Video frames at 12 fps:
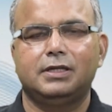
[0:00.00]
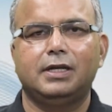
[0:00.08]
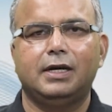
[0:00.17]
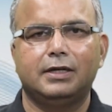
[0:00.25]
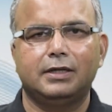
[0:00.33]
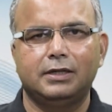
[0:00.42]

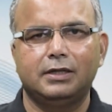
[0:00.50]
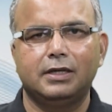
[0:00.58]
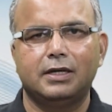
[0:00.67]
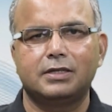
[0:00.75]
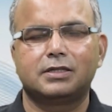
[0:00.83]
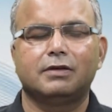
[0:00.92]
that
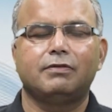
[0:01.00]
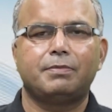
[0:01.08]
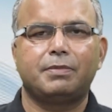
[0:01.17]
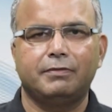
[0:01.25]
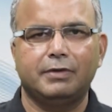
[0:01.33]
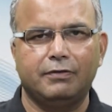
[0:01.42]
India is
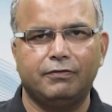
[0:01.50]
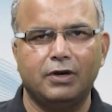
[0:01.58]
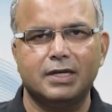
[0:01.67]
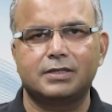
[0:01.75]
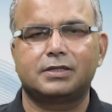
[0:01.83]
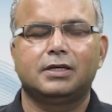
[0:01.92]
developing very
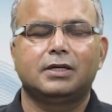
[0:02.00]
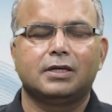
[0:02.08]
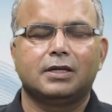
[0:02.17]
fast,